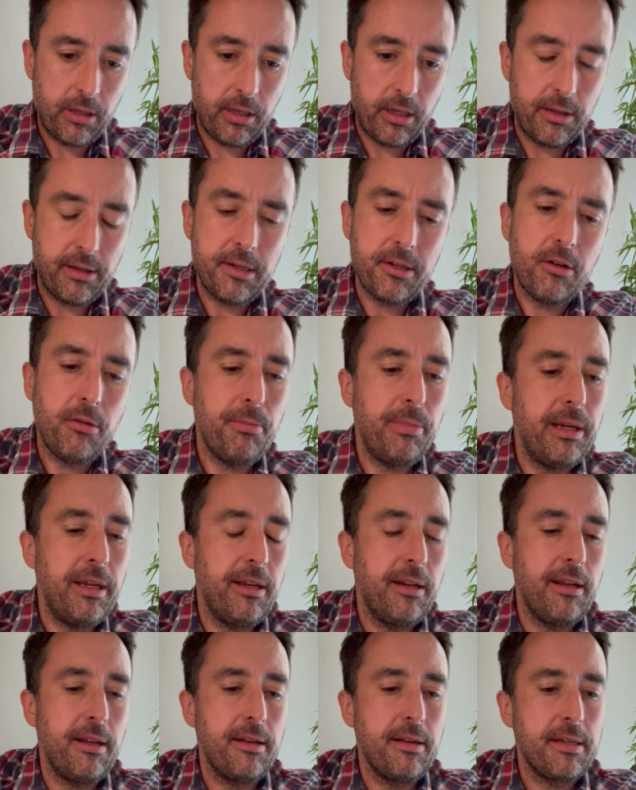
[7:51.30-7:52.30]
This could
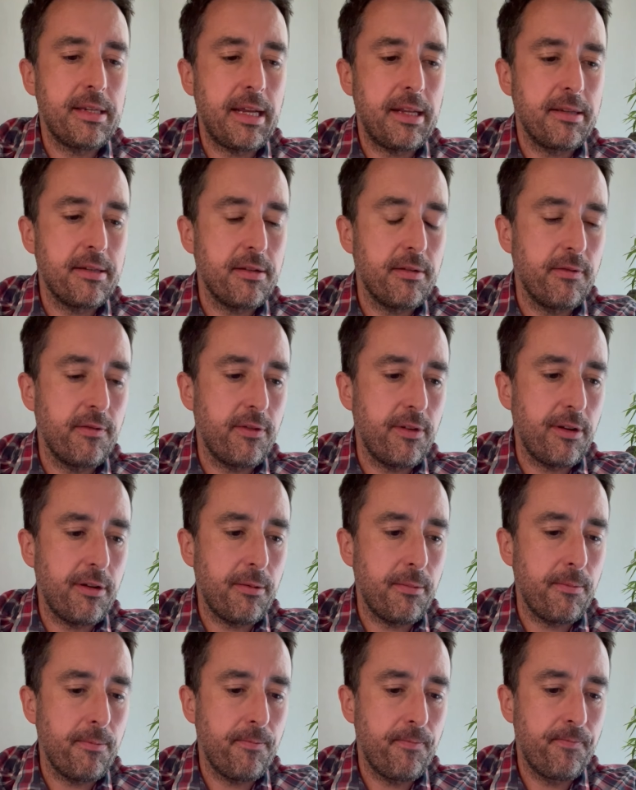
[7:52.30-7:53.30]
be in the sense of
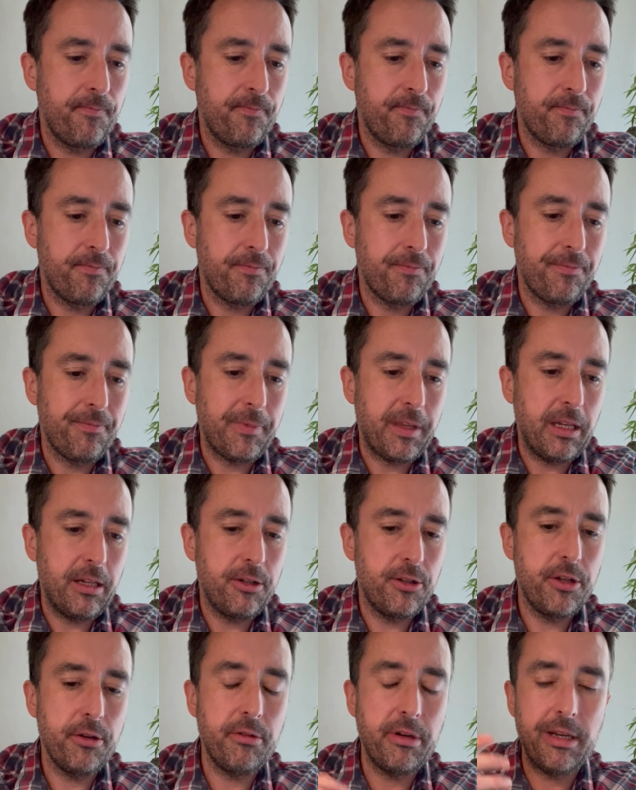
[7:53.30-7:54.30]

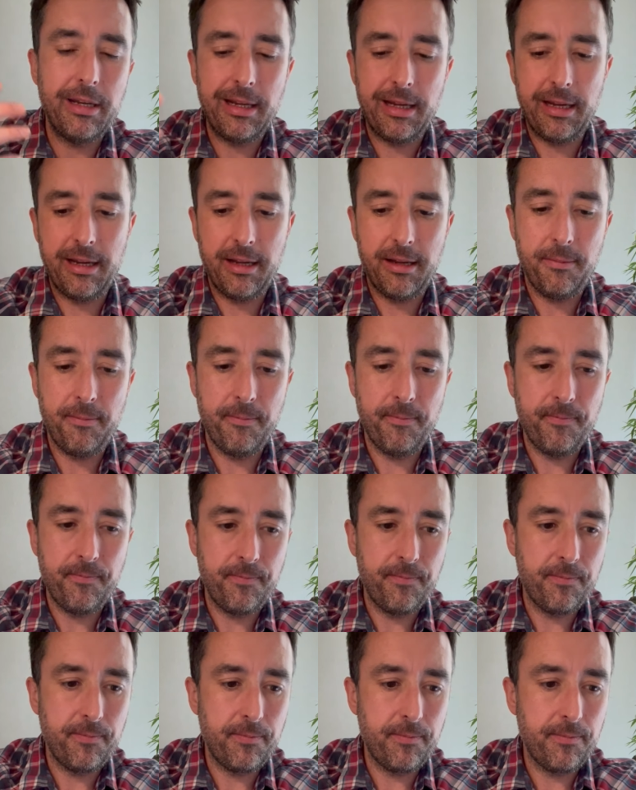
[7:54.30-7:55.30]
doing a
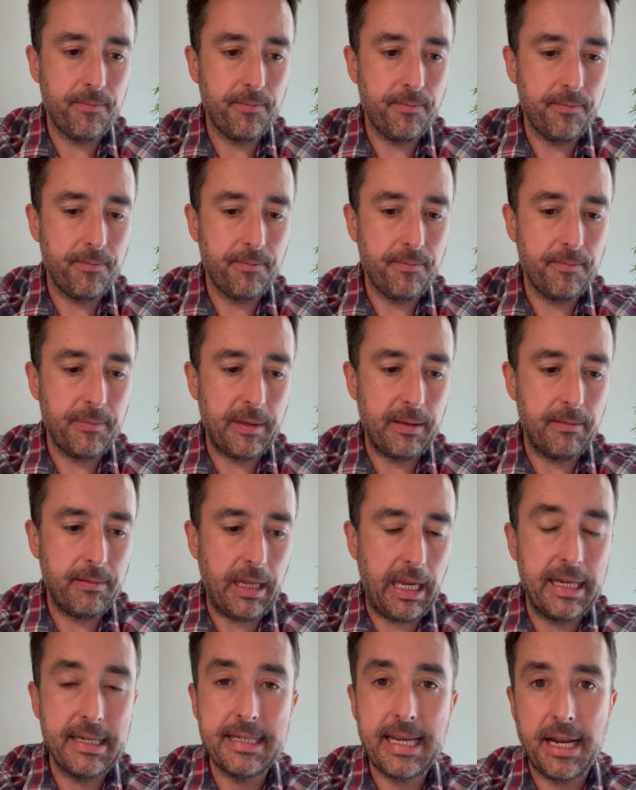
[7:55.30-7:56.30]

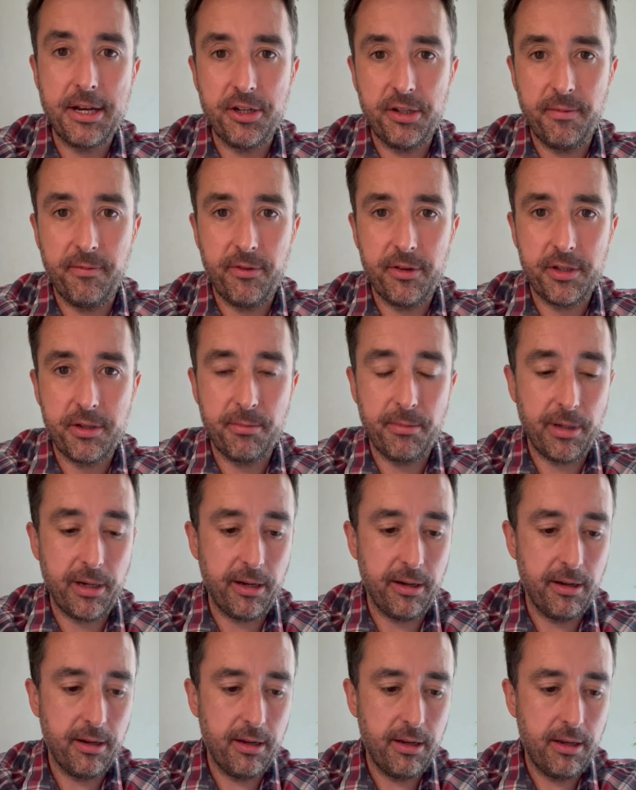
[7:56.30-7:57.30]
intention for somebody.
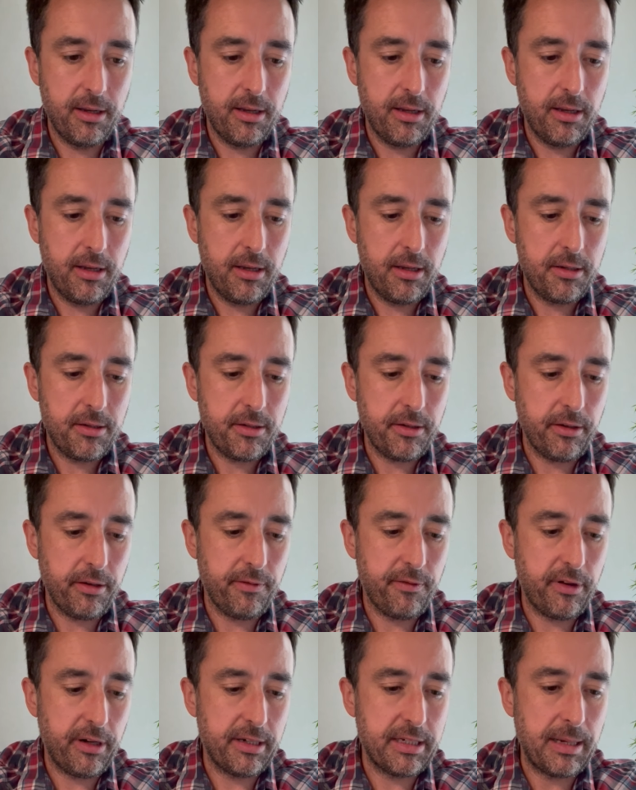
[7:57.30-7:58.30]
So,
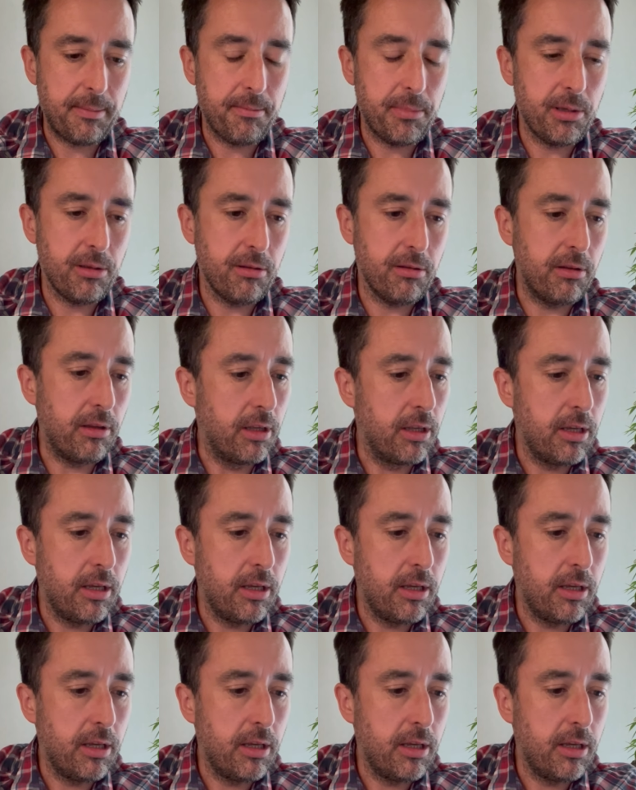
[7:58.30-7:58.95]
for example,